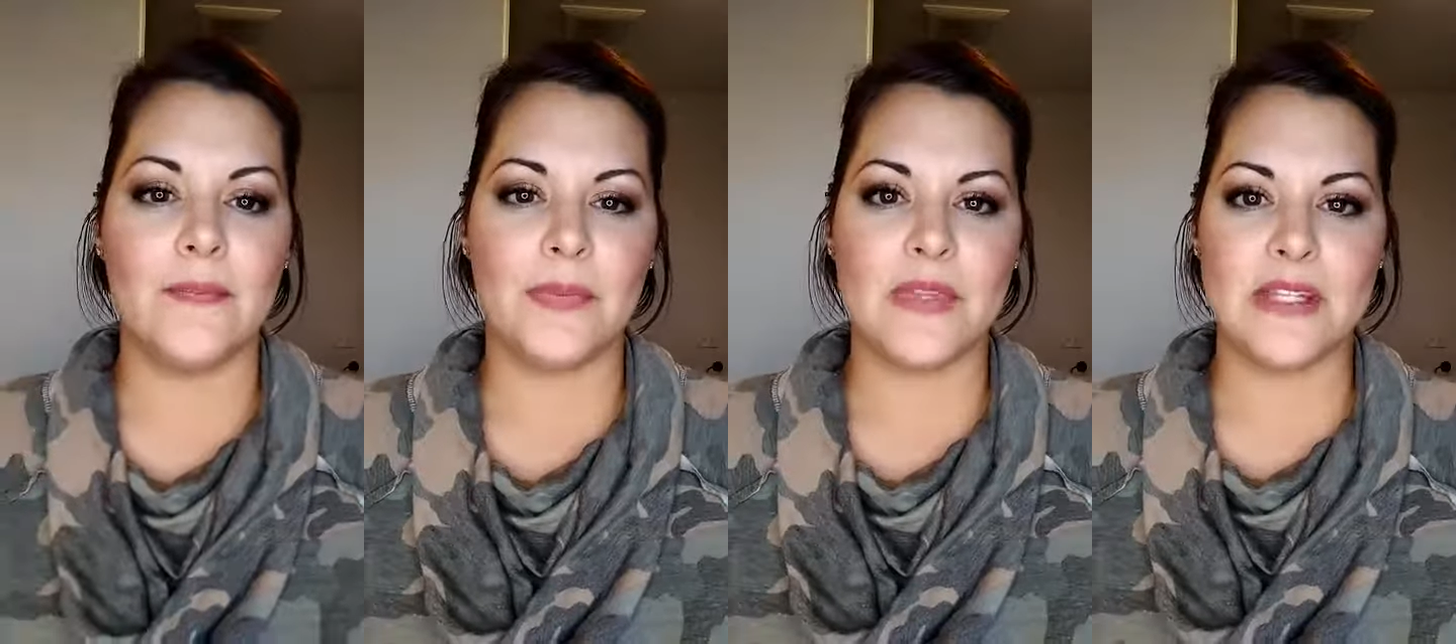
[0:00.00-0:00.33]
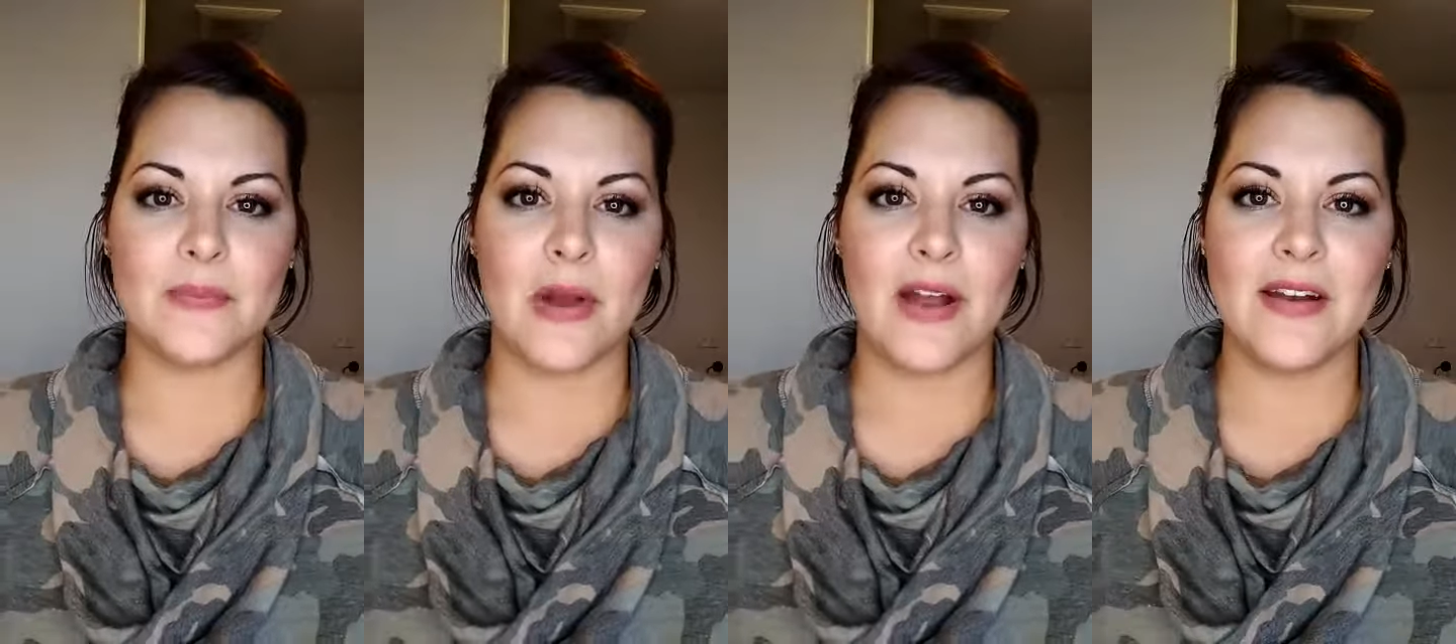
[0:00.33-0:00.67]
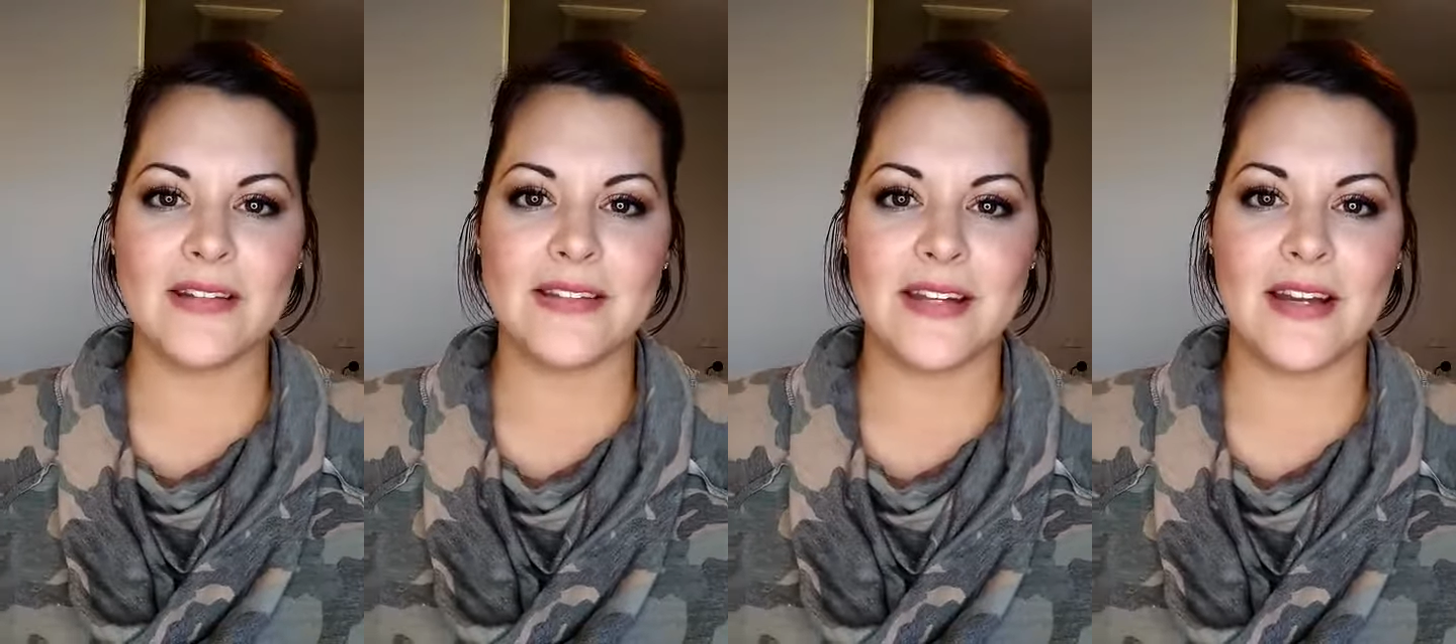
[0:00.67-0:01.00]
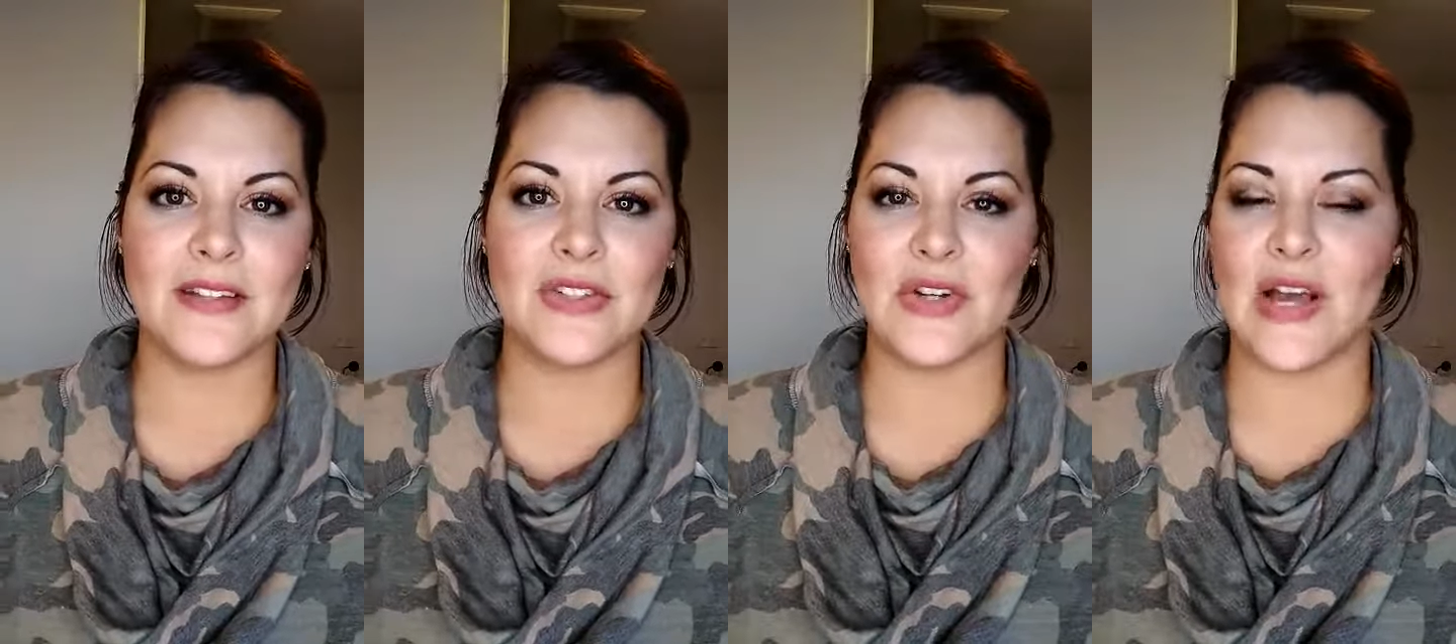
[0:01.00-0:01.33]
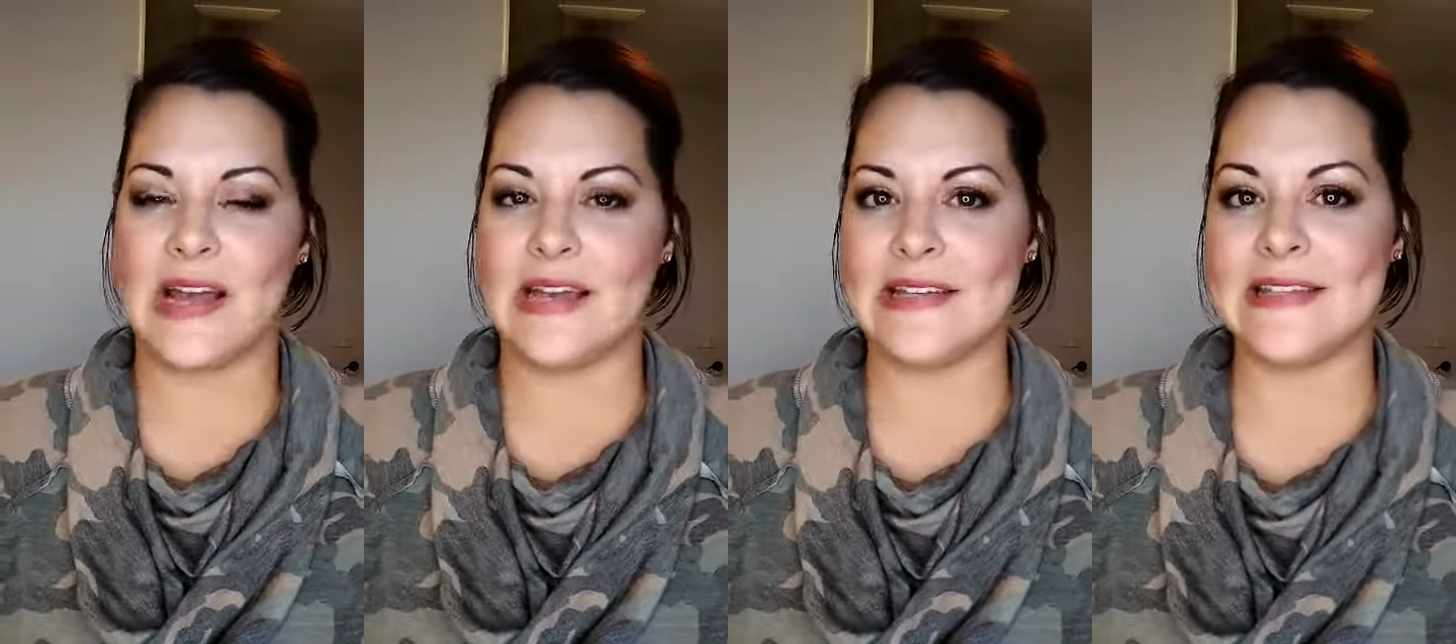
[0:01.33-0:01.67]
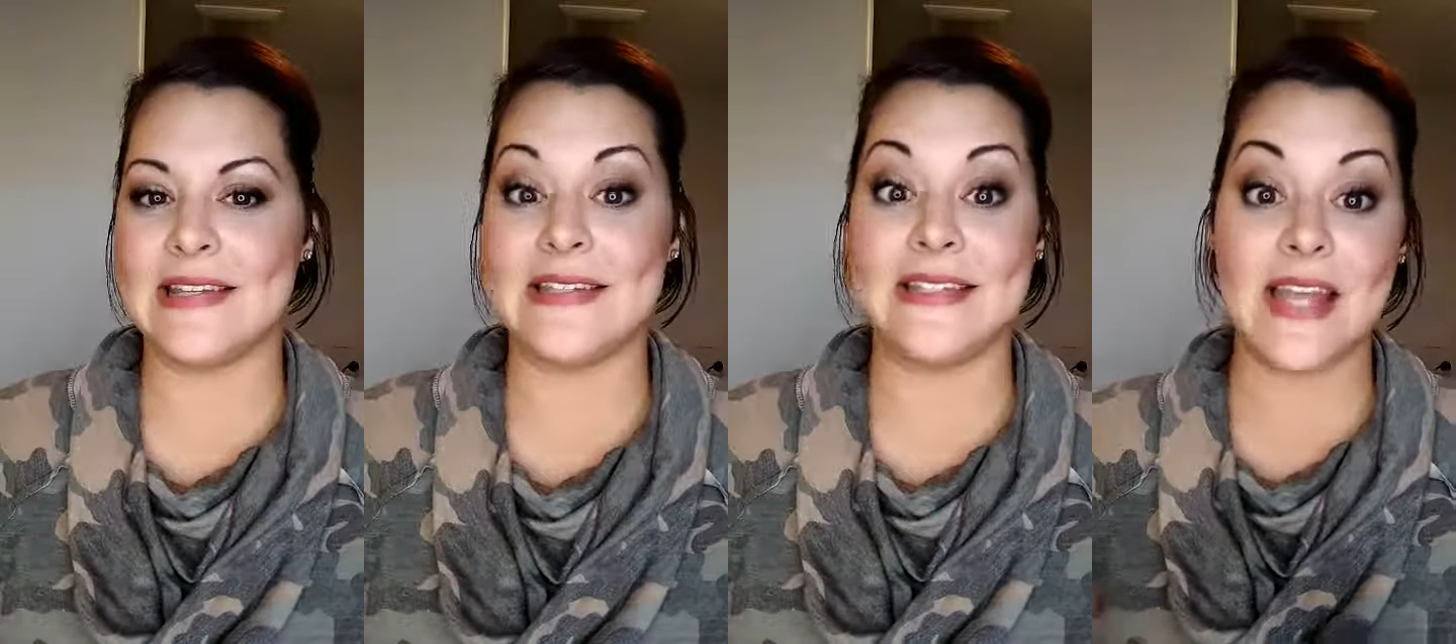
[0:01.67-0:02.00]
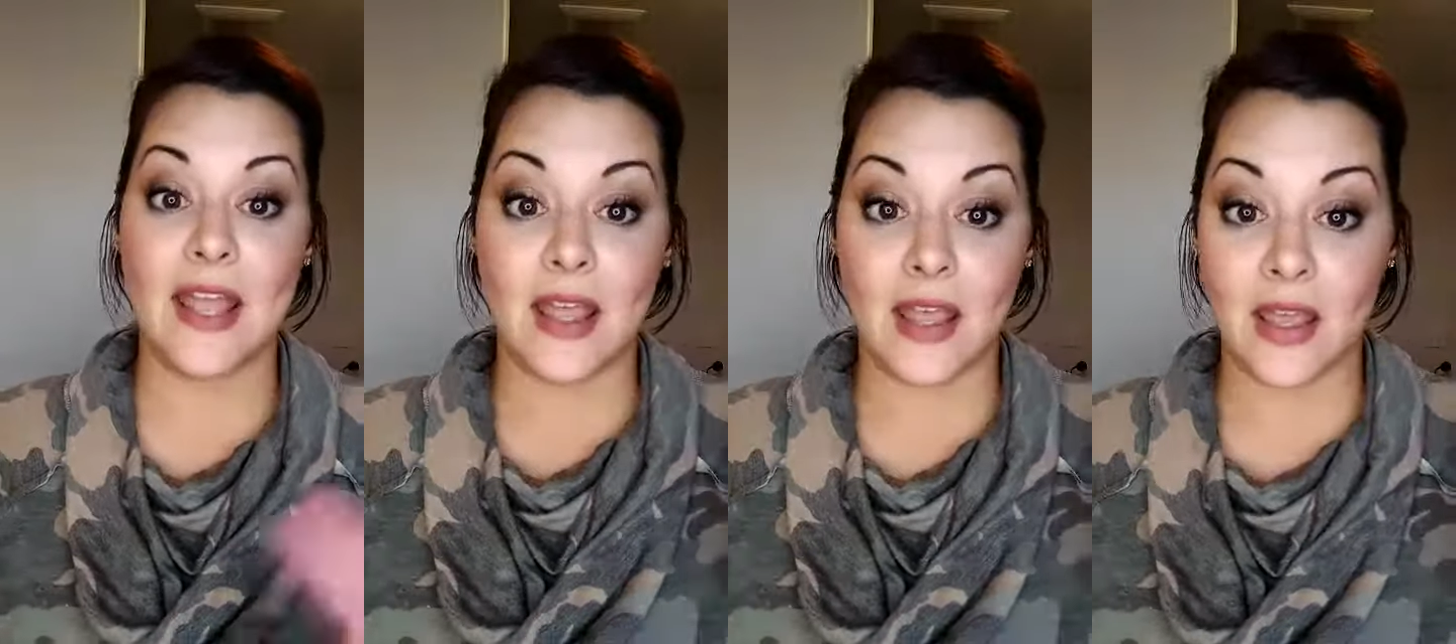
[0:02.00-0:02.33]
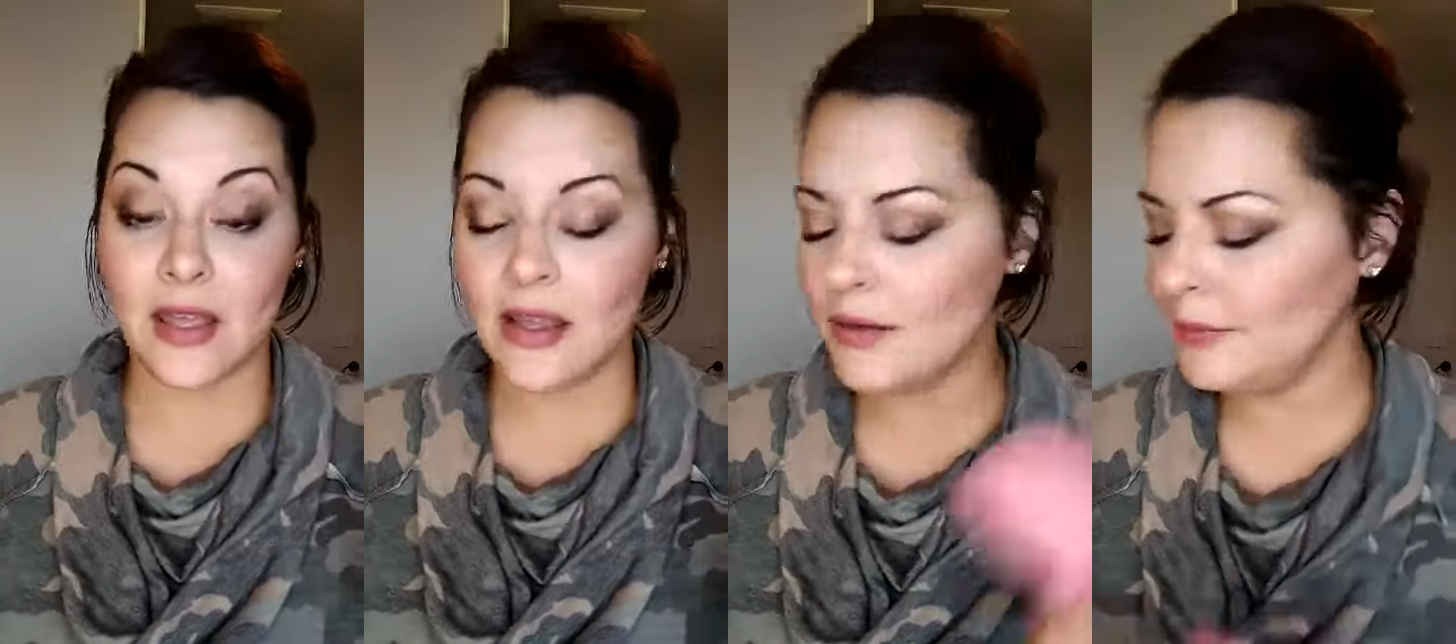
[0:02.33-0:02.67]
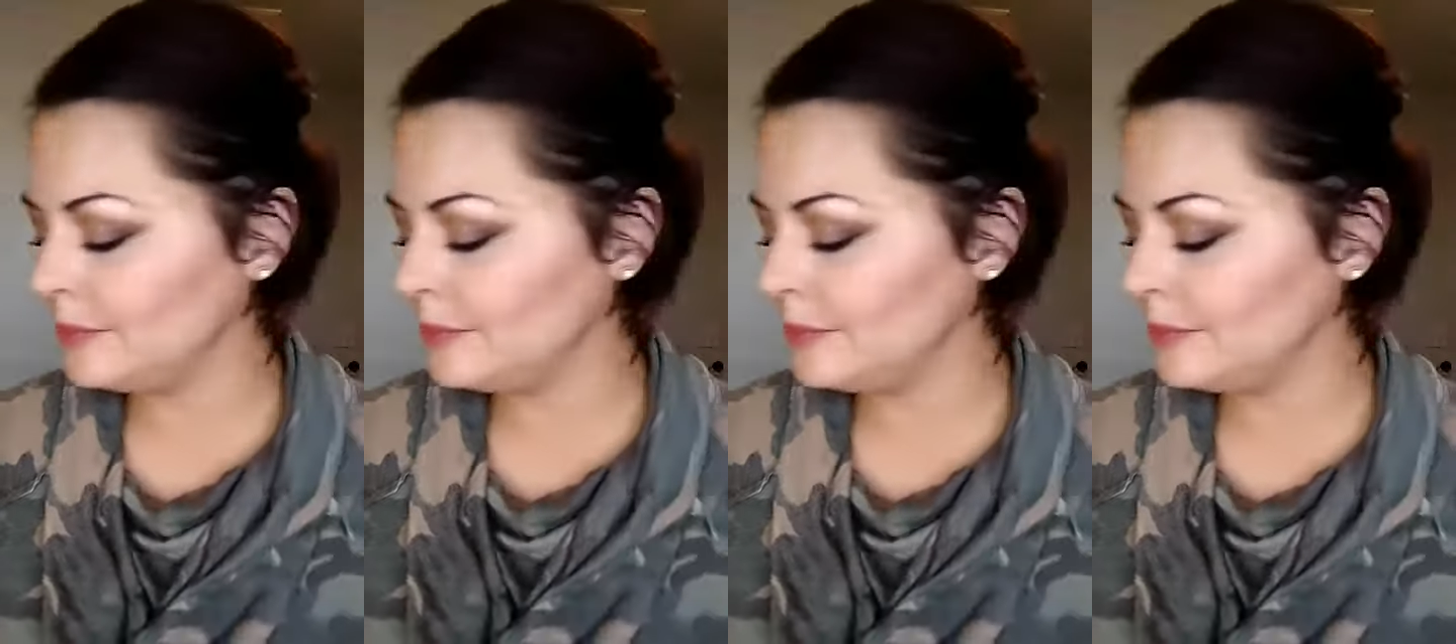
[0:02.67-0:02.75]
these products that I tried today,